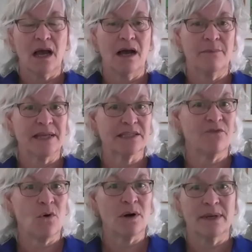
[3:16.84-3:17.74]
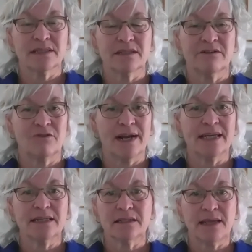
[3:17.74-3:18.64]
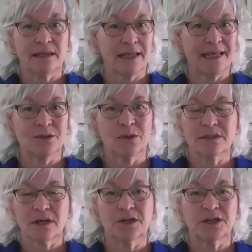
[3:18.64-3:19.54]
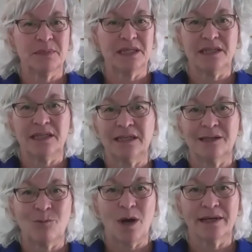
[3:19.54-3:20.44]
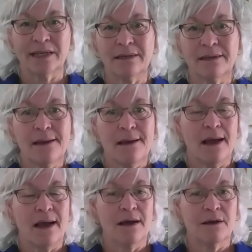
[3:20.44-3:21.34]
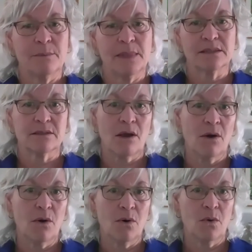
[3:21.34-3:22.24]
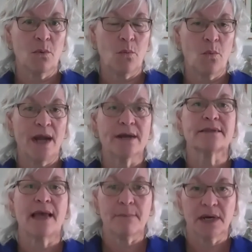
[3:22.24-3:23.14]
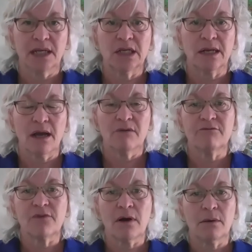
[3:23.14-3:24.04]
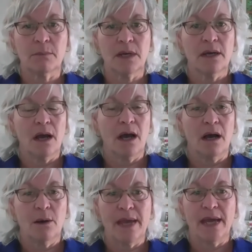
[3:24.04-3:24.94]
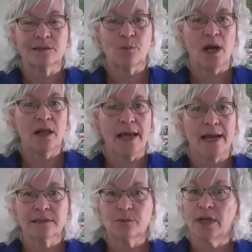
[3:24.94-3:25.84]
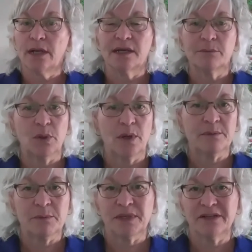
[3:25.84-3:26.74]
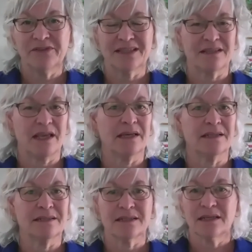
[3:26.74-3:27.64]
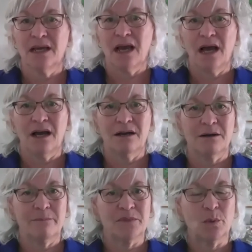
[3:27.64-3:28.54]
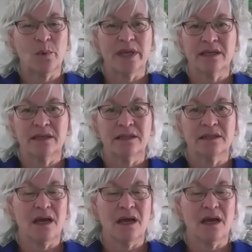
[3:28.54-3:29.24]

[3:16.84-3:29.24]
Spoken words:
That's 4 months of rent that landlords are going to be needing and wanting. And so where's that money going to come from? As well as when unemployment benefits end, when,